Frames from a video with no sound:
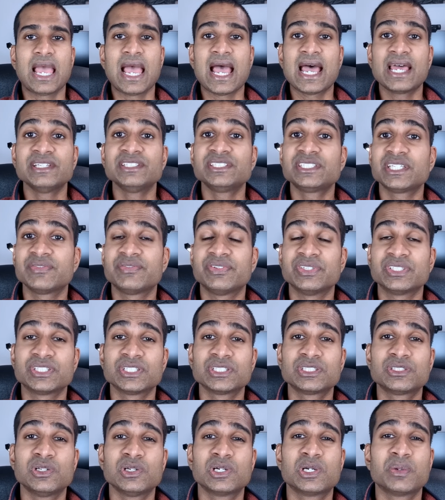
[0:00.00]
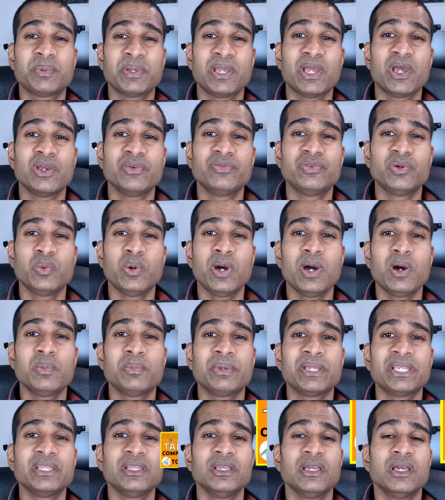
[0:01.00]
and if it does look a bit
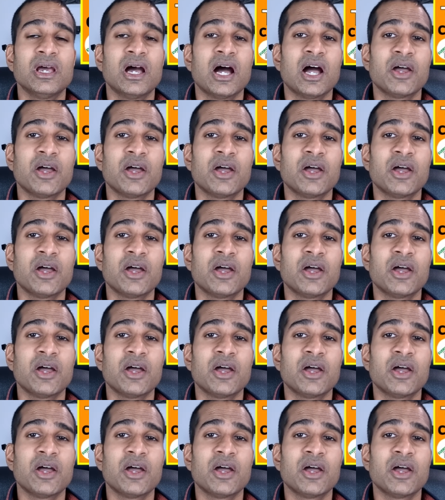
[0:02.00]
overwhelming,